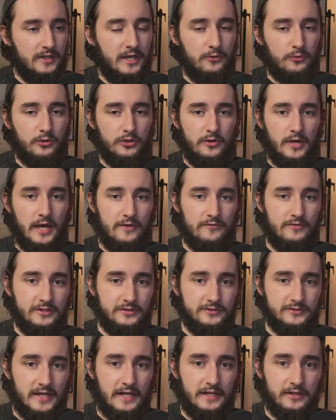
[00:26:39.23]
That way you have
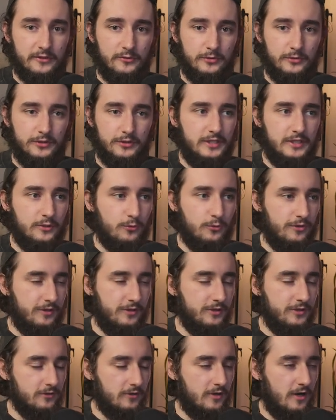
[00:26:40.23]
exactly what you need
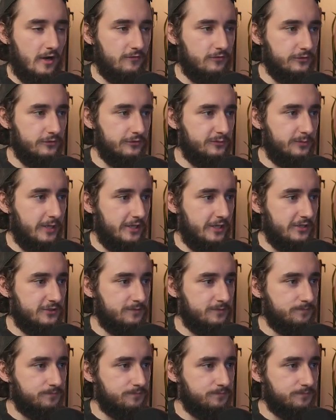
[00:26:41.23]
within your Confluence page.